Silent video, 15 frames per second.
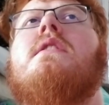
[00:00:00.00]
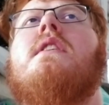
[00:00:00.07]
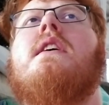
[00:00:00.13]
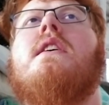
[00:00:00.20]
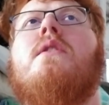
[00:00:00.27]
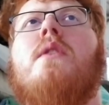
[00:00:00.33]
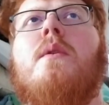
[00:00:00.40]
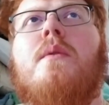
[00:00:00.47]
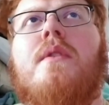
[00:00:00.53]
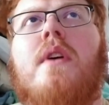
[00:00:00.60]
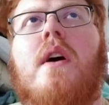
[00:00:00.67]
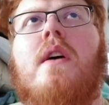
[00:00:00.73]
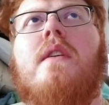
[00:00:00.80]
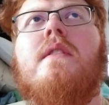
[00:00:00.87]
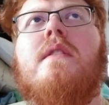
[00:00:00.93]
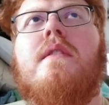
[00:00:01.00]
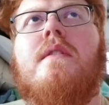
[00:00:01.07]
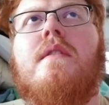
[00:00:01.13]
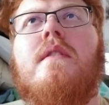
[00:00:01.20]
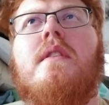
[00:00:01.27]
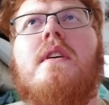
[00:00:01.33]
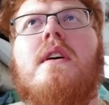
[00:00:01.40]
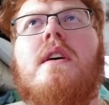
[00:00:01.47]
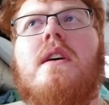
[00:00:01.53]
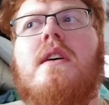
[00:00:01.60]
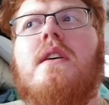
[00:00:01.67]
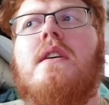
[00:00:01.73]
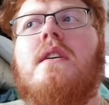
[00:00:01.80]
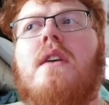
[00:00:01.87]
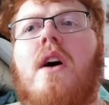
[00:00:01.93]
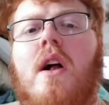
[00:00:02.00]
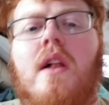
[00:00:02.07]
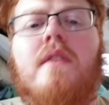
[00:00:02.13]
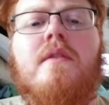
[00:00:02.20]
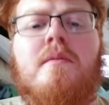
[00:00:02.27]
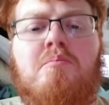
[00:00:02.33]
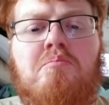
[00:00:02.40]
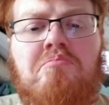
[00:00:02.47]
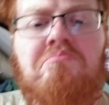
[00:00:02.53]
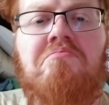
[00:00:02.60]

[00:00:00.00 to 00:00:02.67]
I agree with all of them.